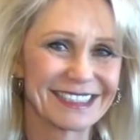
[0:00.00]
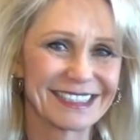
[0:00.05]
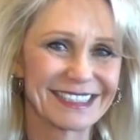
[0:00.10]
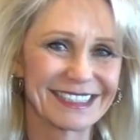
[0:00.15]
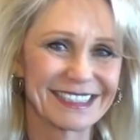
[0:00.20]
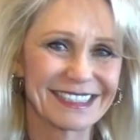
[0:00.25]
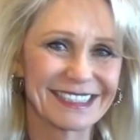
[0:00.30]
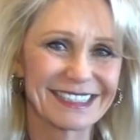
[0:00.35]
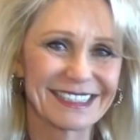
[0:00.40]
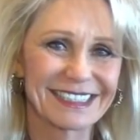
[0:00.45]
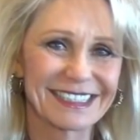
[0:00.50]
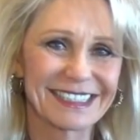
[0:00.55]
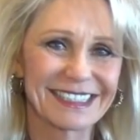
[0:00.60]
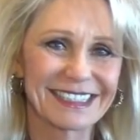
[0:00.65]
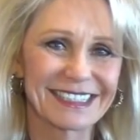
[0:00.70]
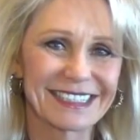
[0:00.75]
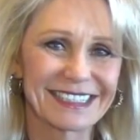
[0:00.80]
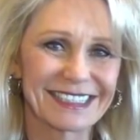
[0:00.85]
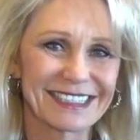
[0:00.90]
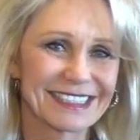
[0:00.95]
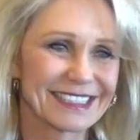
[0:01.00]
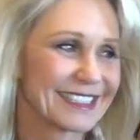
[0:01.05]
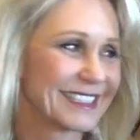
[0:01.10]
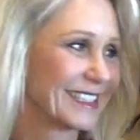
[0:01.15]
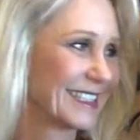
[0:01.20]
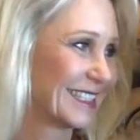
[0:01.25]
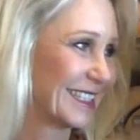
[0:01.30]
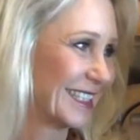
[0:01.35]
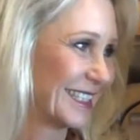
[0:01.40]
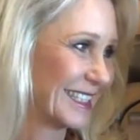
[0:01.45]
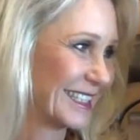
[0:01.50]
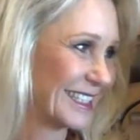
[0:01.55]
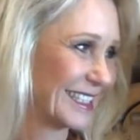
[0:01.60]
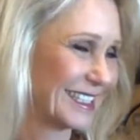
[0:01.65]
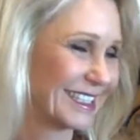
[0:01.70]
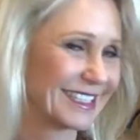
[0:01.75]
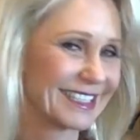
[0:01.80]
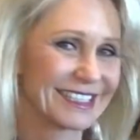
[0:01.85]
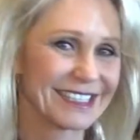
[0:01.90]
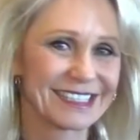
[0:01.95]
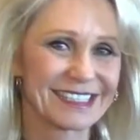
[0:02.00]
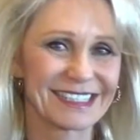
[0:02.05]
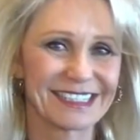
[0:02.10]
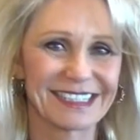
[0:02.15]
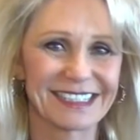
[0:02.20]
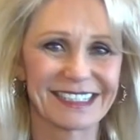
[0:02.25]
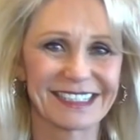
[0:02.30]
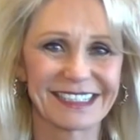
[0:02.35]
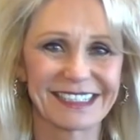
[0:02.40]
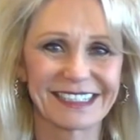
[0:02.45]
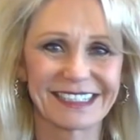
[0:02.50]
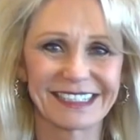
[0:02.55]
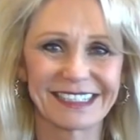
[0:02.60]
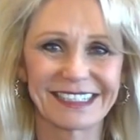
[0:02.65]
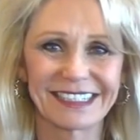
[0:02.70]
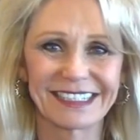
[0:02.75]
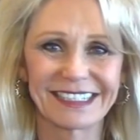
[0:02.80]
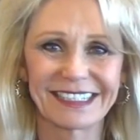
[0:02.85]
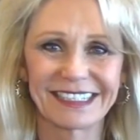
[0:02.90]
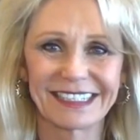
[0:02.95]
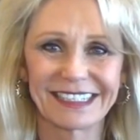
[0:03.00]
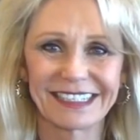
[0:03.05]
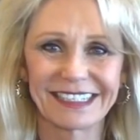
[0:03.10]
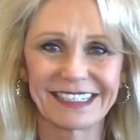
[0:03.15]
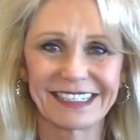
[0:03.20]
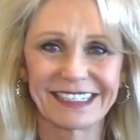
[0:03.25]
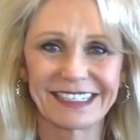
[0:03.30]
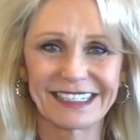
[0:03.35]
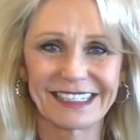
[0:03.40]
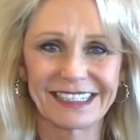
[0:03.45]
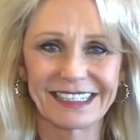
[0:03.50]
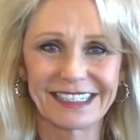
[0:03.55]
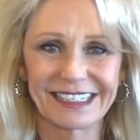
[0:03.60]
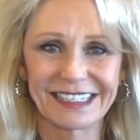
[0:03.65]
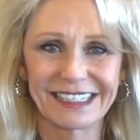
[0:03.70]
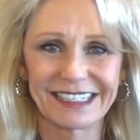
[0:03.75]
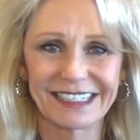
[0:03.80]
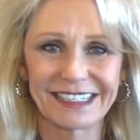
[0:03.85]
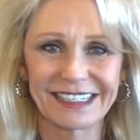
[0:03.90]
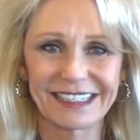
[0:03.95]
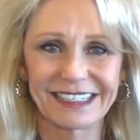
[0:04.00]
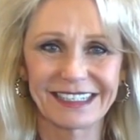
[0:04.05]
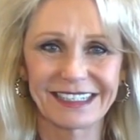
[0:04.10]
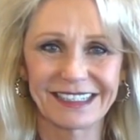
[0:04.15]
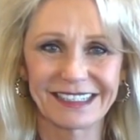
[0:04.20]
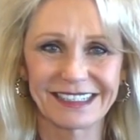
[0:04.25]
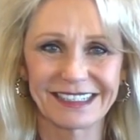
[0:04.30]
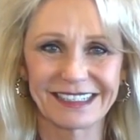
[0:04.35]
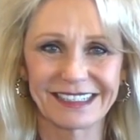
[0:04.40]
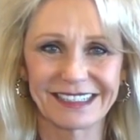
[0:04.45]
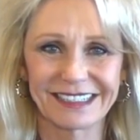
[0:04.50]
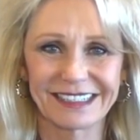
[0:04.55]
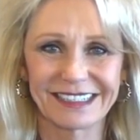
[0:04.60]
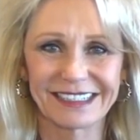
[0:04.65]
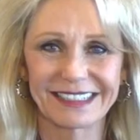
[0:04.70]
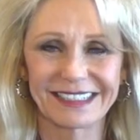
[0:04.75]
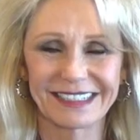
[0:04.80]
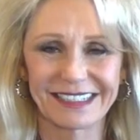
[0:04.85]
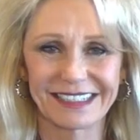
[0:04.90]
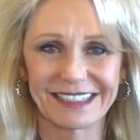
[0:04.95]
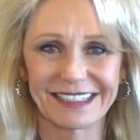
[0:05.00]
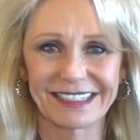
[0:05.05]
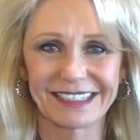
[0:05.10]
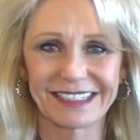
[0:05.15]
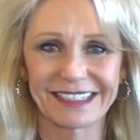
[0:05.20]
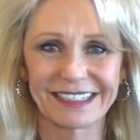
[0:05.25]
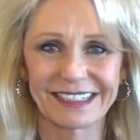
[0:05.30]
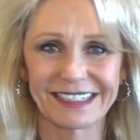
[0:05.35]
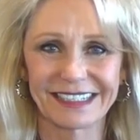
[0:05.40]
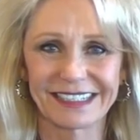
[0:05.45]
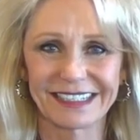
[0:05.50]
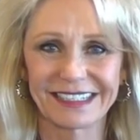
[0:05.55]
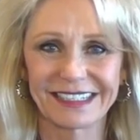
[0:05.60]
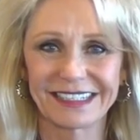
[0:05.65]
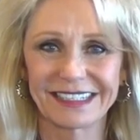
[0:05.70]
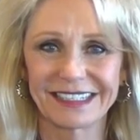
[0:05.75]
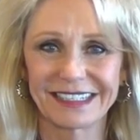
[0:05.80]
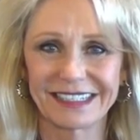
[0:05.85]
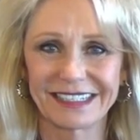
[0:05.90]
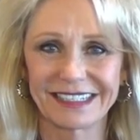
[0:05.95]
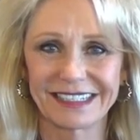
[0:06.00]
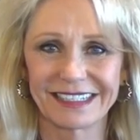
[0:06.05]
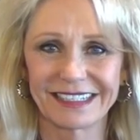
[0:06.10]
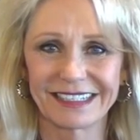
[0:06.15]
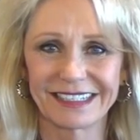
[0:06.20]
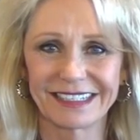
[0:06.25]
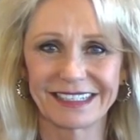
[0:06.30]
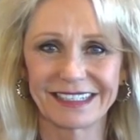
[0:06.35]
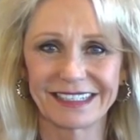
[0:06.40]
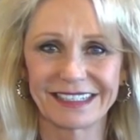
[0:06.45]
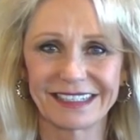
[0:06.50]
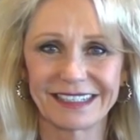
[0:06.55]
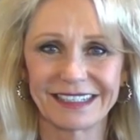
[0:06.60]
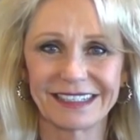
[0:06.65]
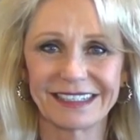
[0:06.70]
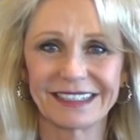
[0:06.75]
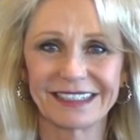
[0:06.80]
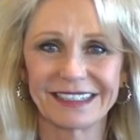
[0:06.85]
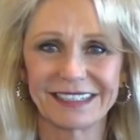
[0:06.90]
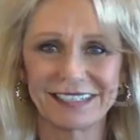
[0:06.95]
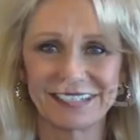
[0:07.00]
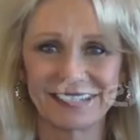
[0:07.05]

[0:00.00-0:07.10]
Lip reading: (not speaking)